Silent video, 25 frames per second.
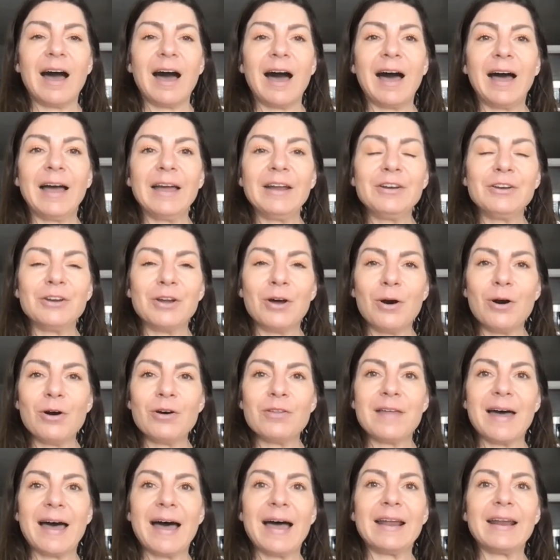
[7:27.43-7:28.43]
I
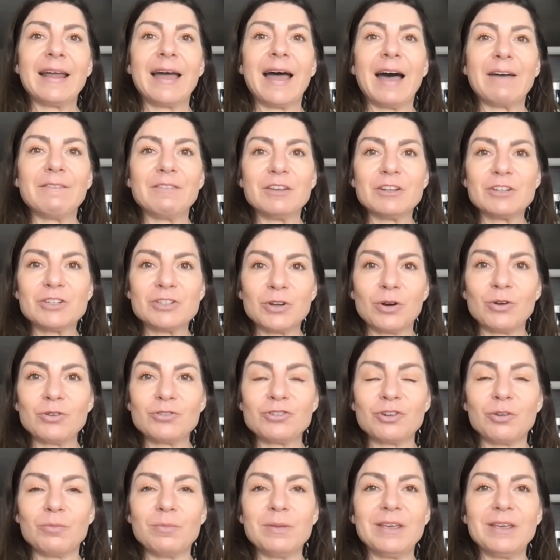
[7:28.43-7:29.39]
know that having social